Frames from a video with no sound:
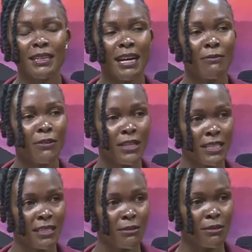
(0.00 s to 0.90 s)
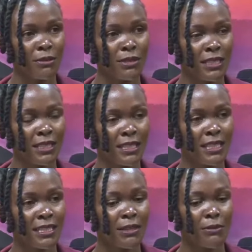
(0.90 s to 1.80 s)
avoiding, using
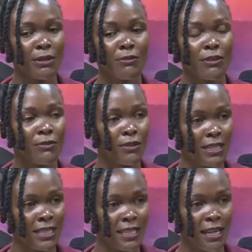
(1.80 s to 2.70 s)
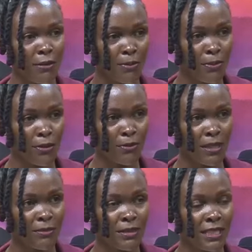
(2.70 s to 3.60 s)
it as a way of avoiding our
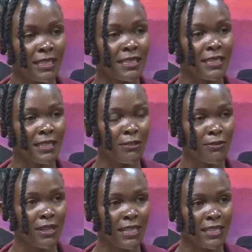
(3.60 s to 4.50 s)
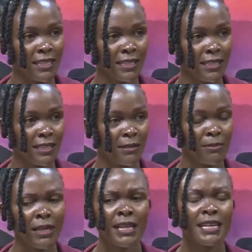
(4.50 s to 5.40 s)
problem instead of addressing
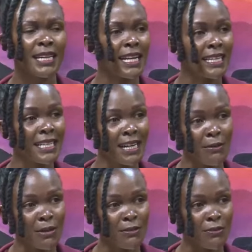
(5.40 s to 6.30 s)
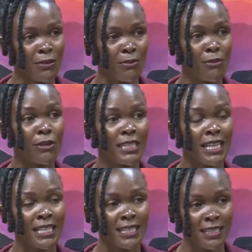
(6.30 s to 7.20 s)
them, running away from
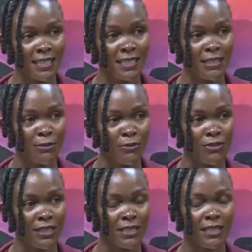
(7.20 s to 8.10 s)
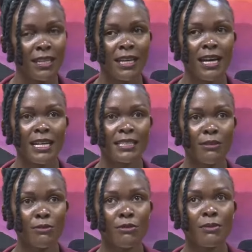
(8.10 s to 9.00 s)
what I really need to face. As
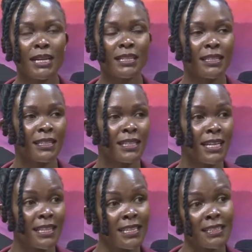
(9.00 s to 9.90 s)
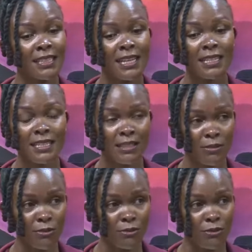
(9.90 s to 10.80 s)
a woman, there are things I need
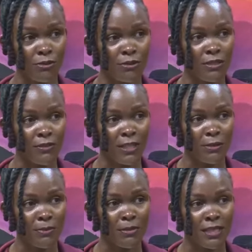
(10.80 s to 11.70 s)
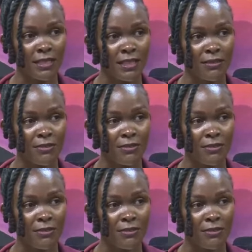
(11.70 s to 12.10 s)
to do to develop myself.